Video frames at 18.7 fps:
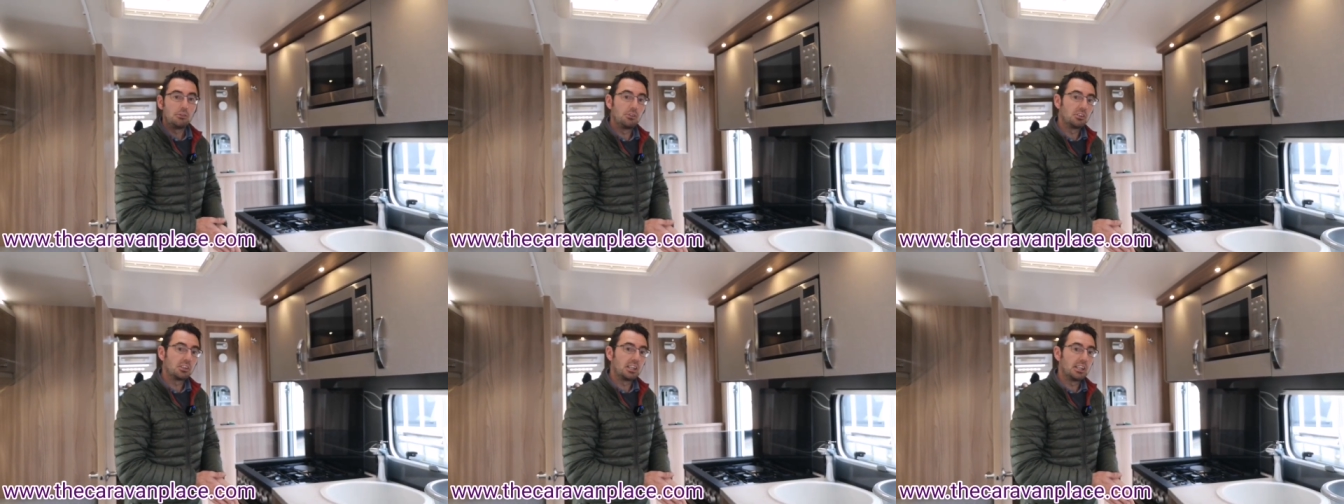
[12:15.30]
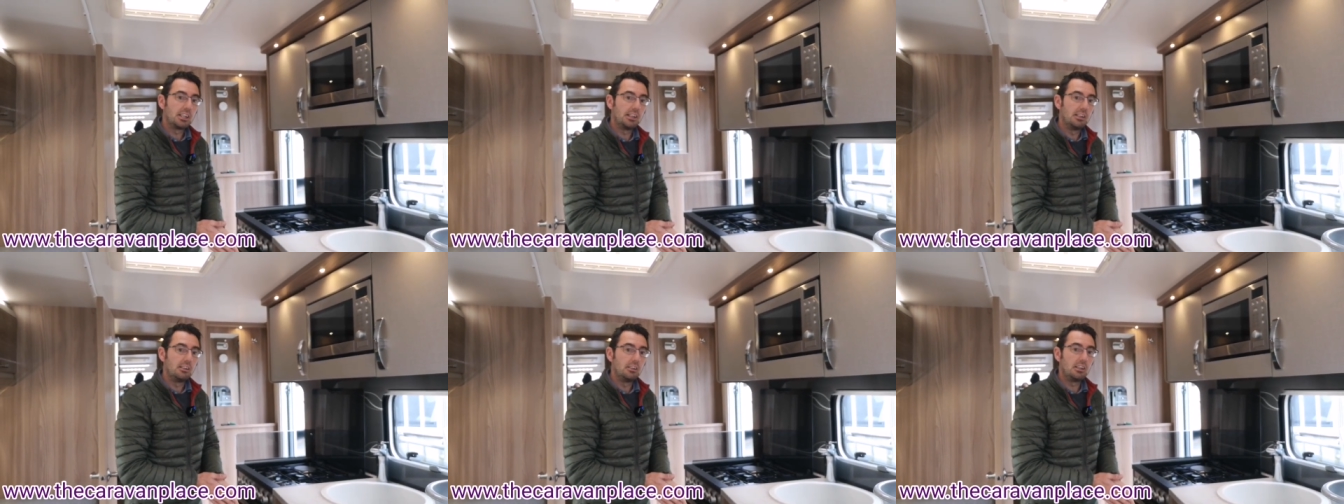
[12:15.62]
If there's
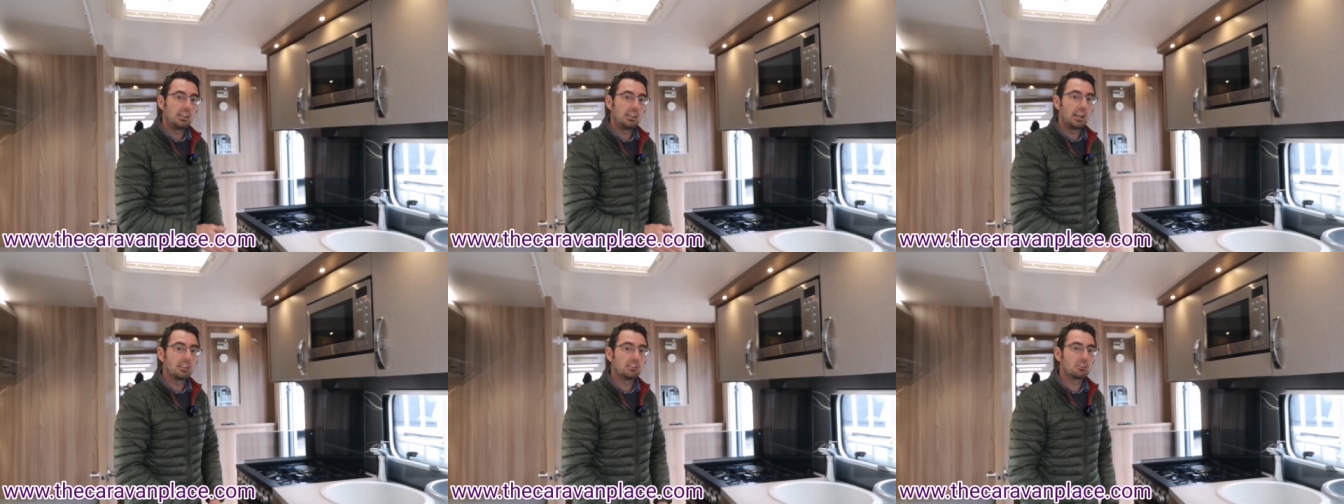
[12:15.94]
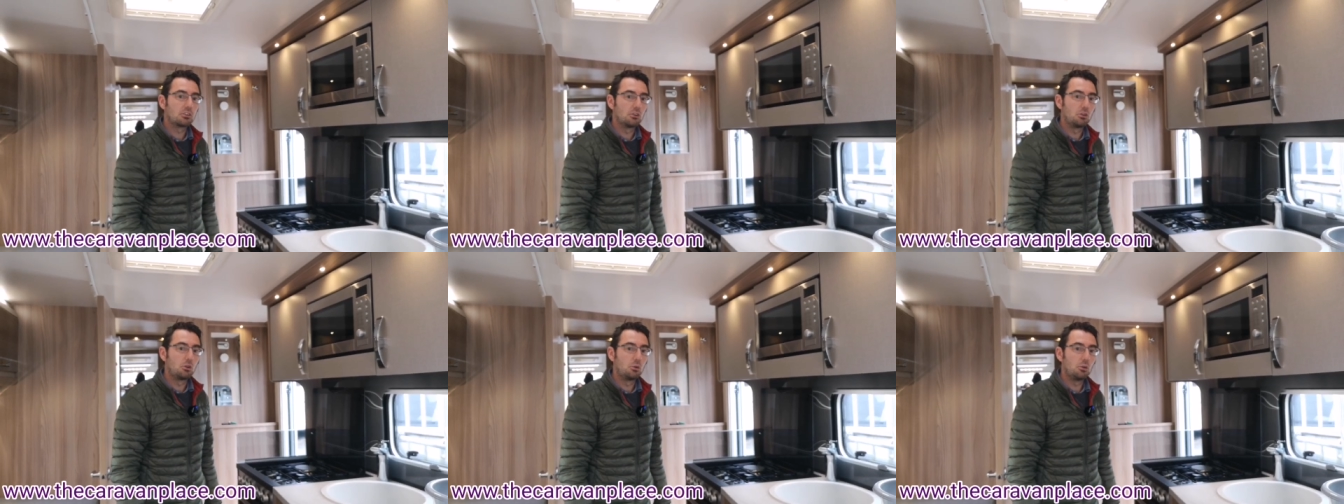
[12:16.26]
anything that you get
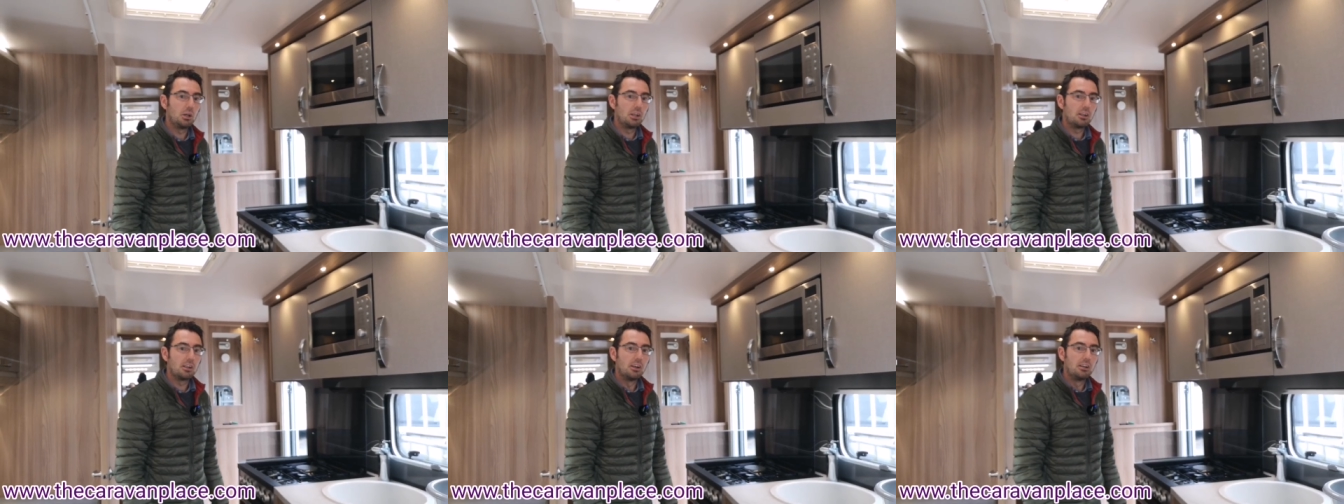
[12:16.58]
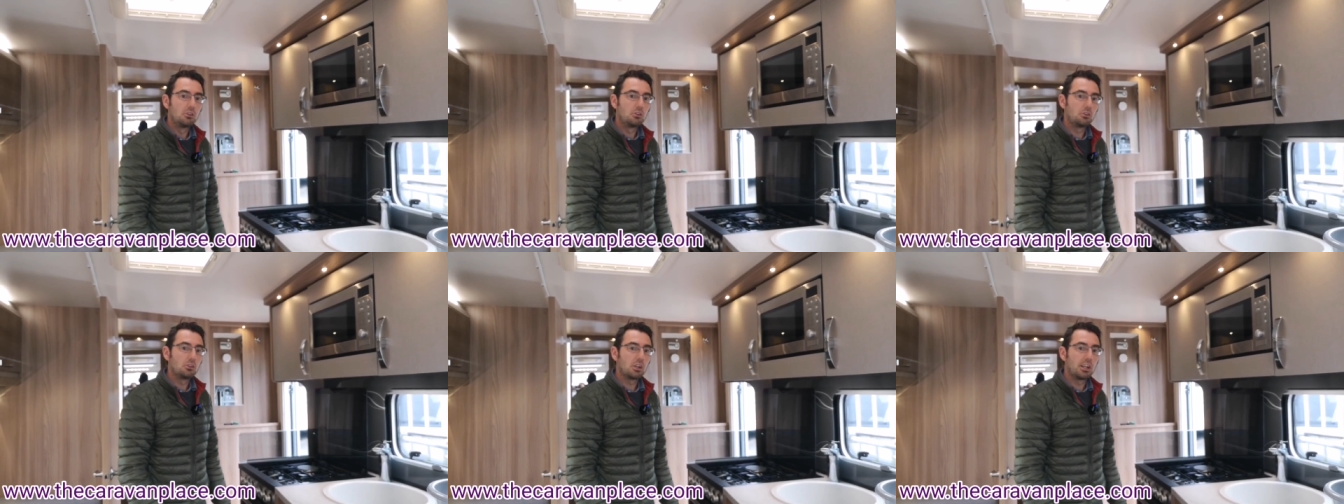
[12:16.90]
stuck with,
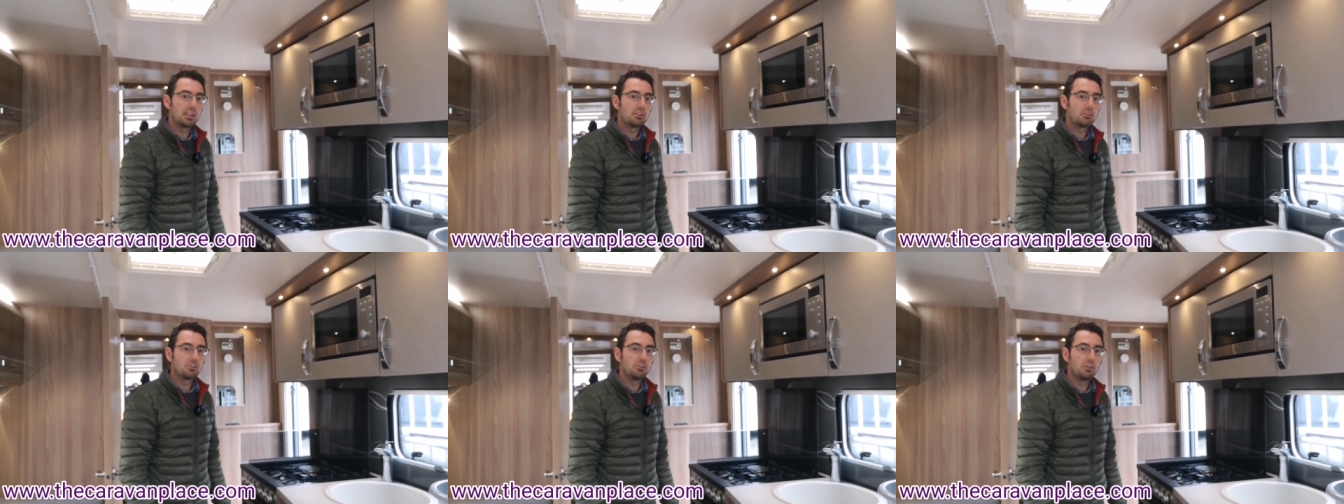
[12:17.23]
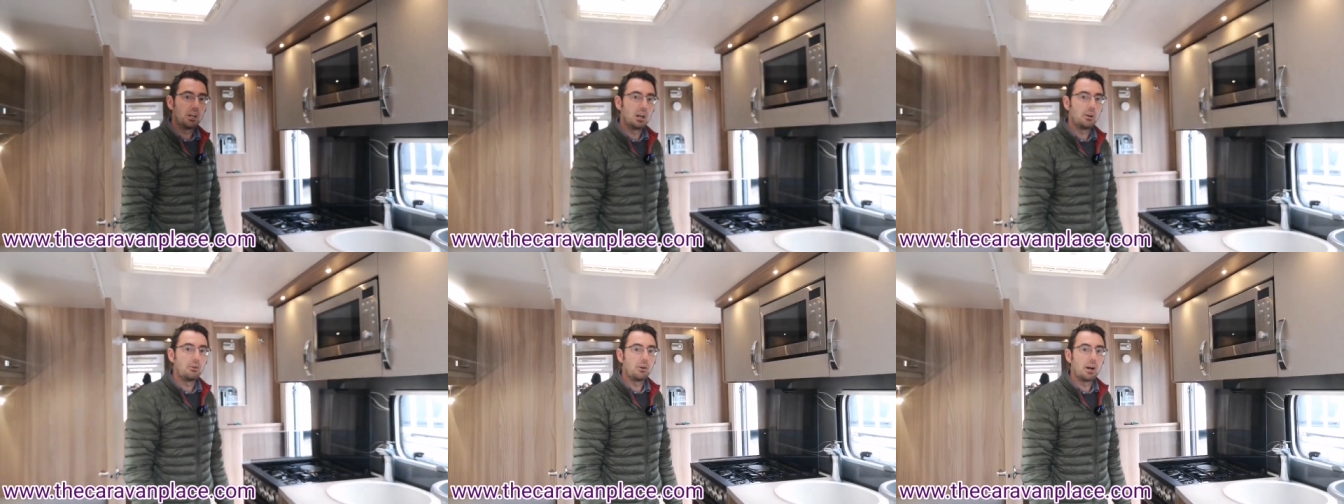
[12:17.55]
just let us
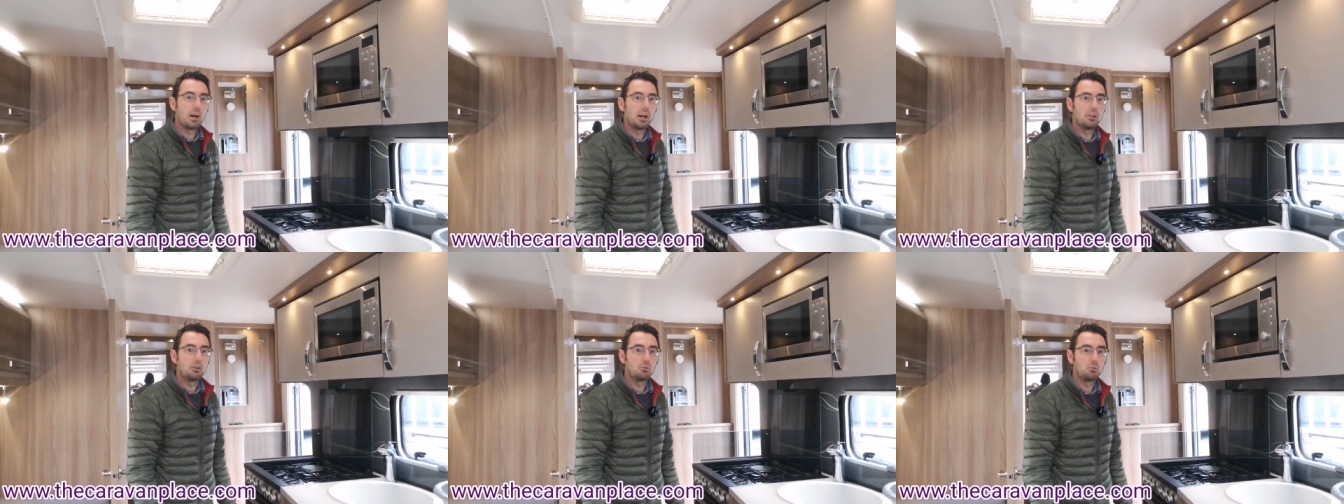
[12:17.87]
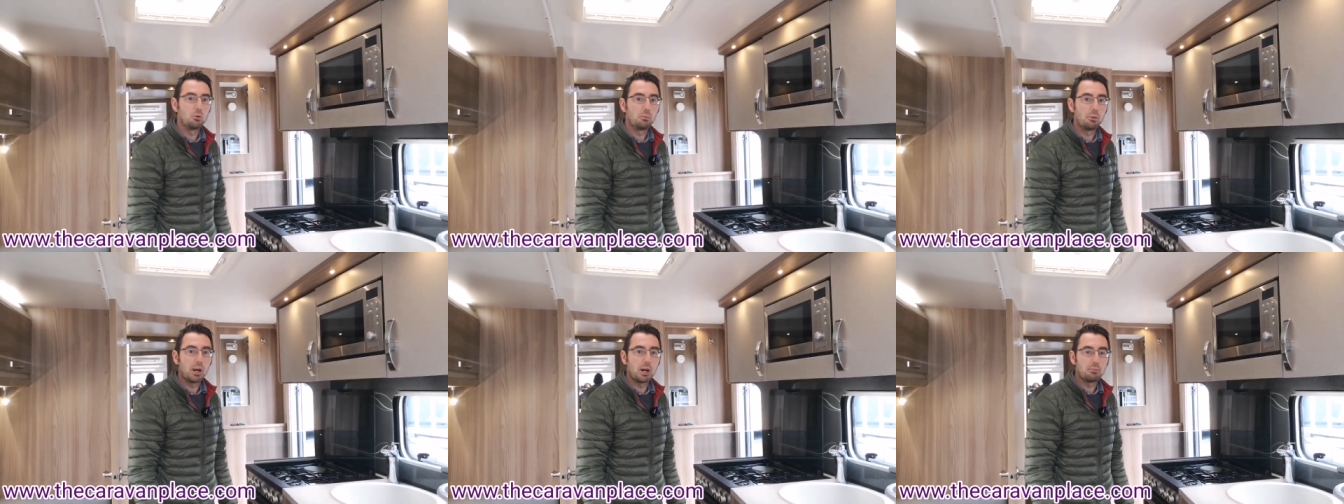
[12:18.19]
know and
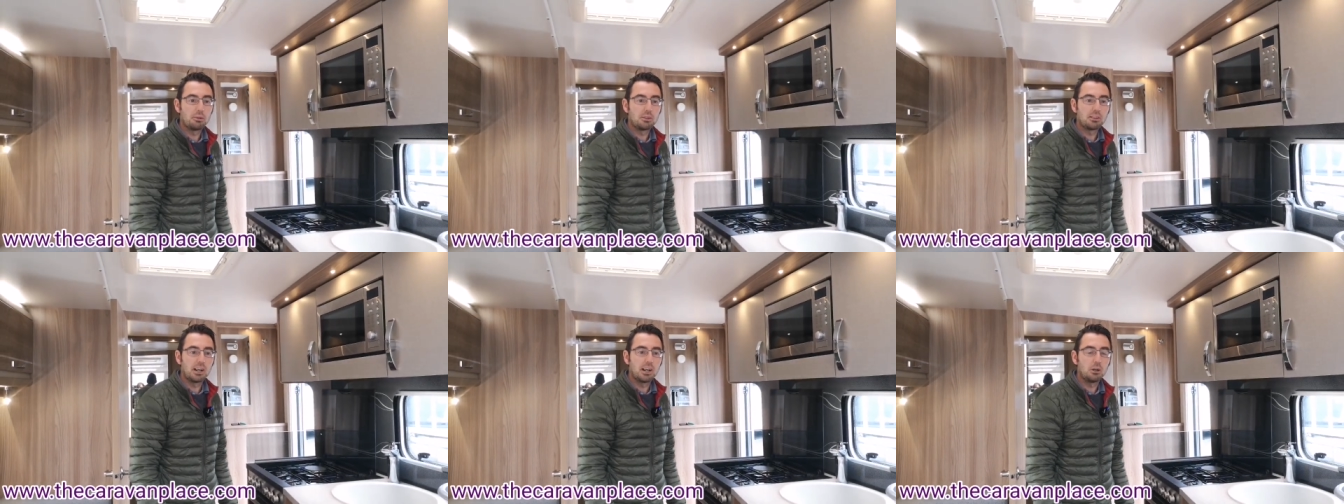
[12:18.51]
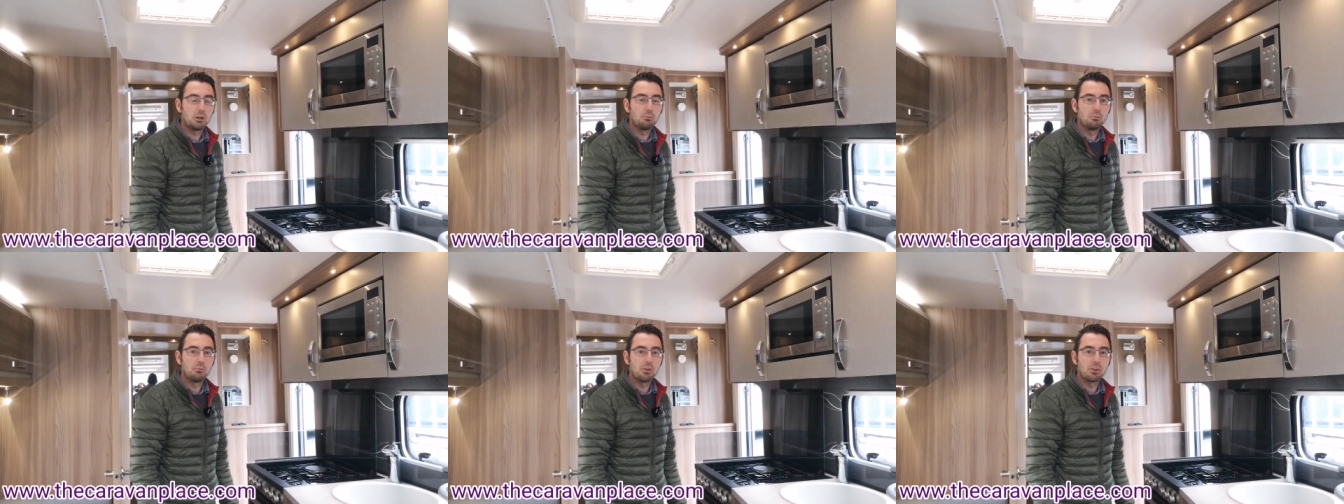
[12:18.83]
we'll be happy to
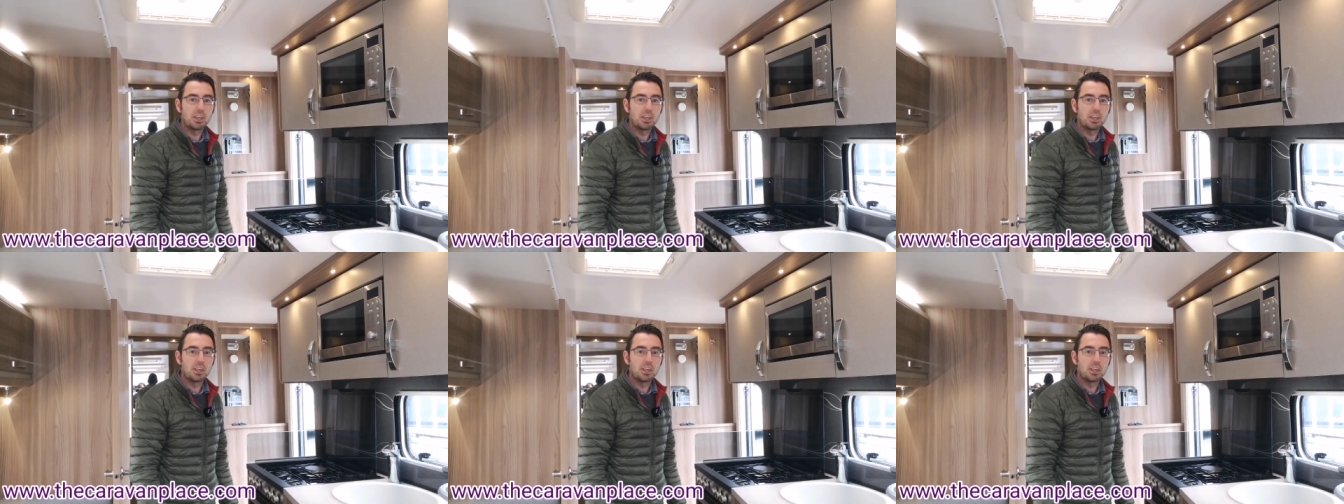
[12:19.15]
help.